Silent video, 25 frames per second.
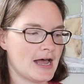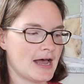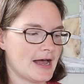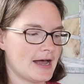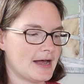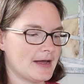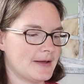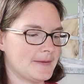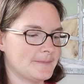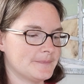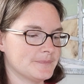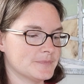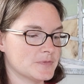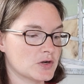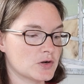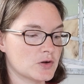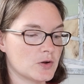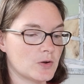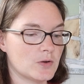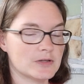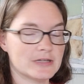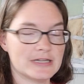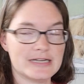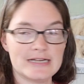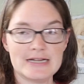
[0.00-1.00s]
Um,
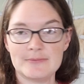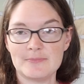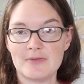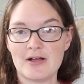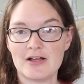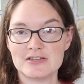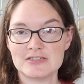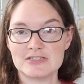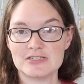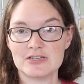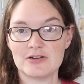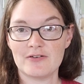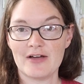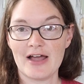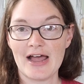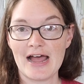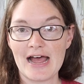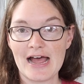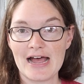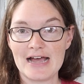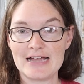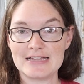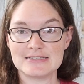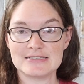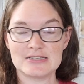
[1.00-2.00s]
Nicole Liam also
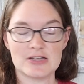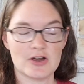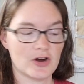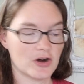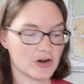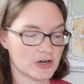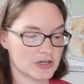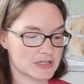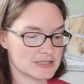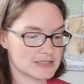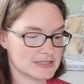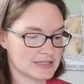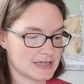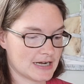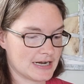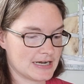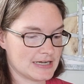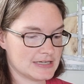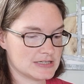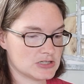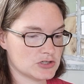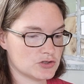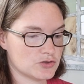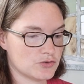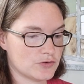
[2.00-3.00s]
has her
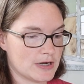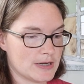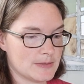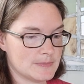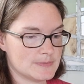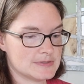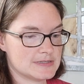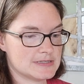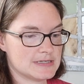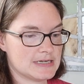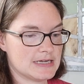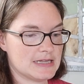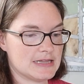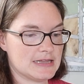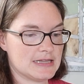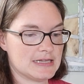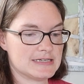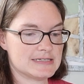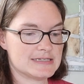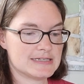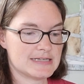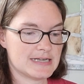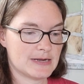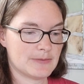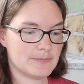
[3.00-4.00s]
science scripts in the
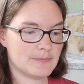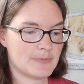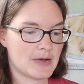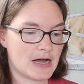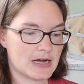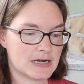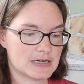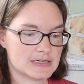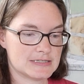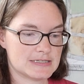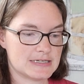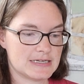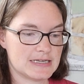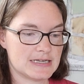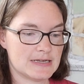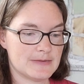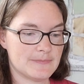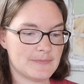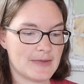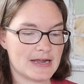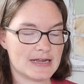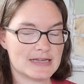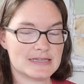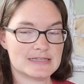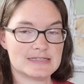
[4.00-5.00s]
Sandbox
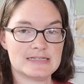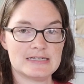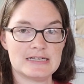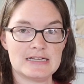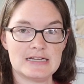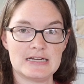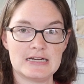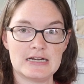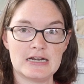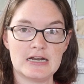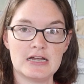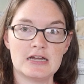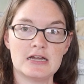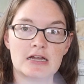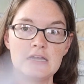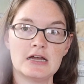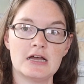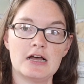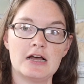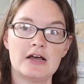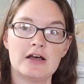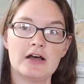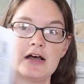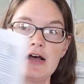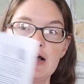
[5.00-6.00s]
e-magazine
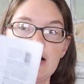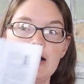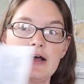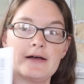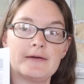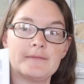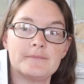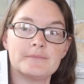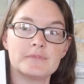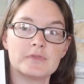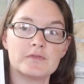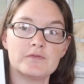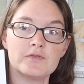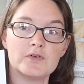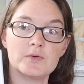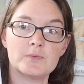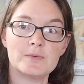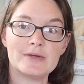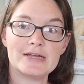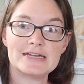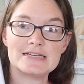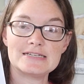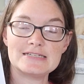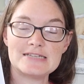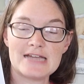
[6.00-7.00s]
um, for
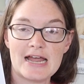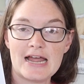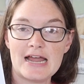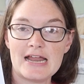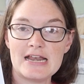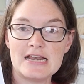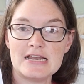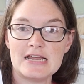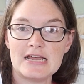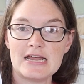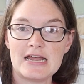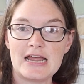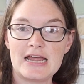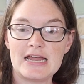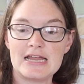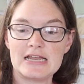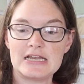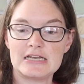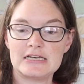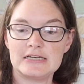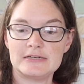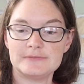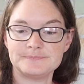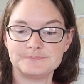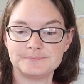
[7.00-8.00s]
week 10
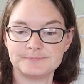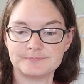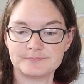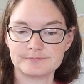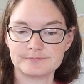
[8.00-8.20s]
and